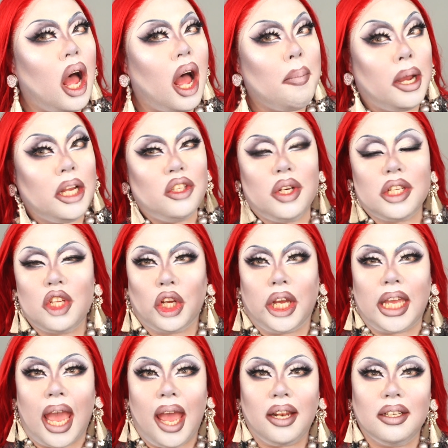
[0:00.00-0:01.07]
might do this look
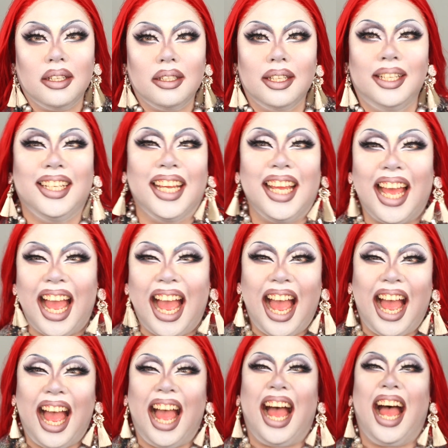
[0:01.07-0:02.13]
again.
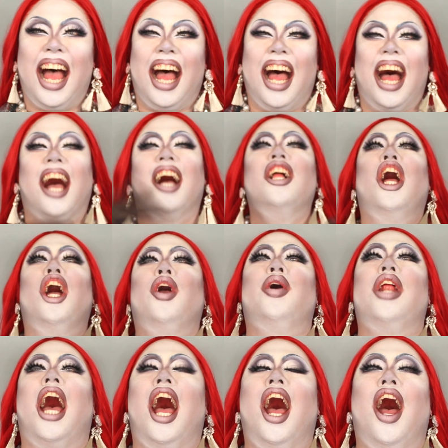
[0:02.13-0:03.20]
Who
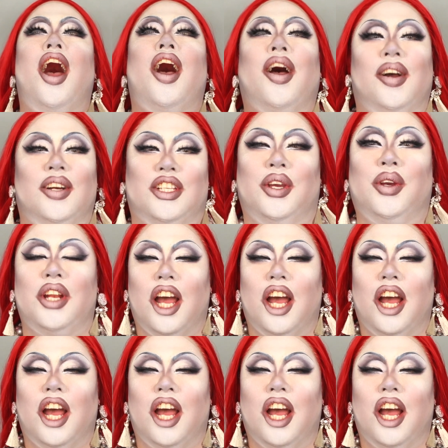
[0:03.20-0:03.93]
knows? Who